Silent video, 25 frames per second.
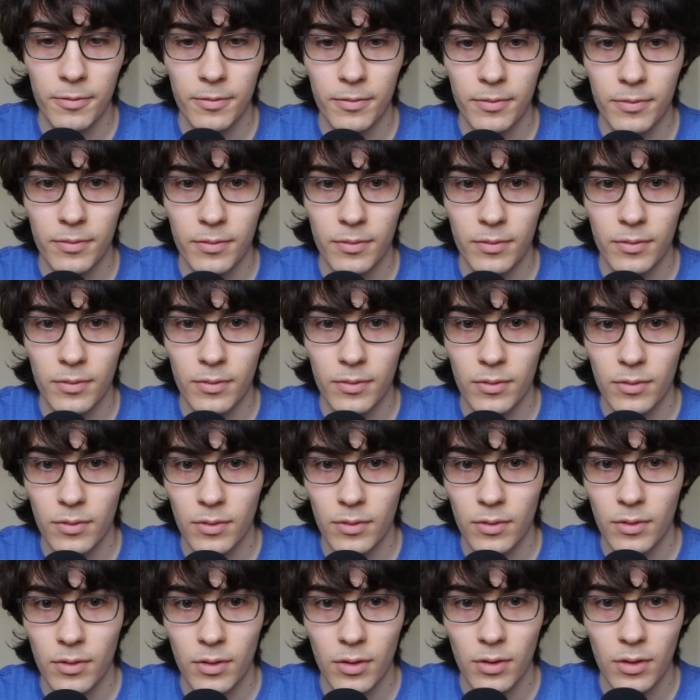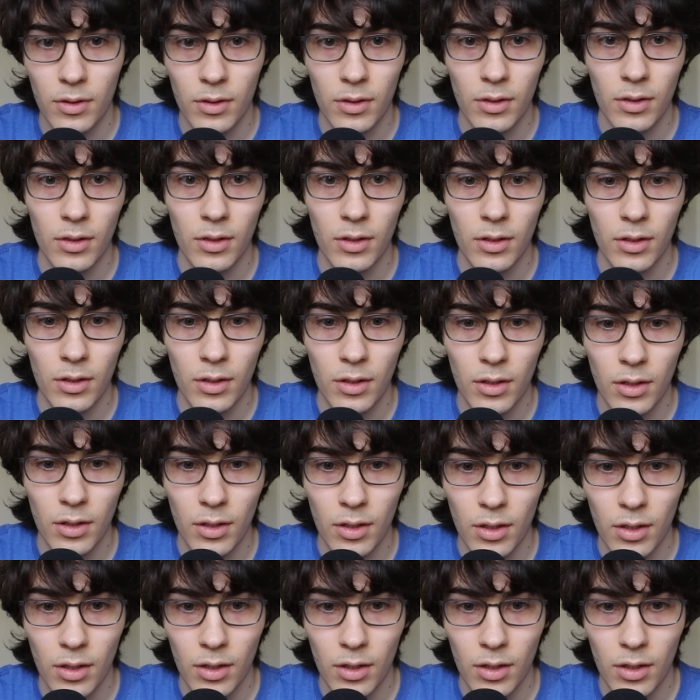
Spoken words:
No one is speaking in this clip.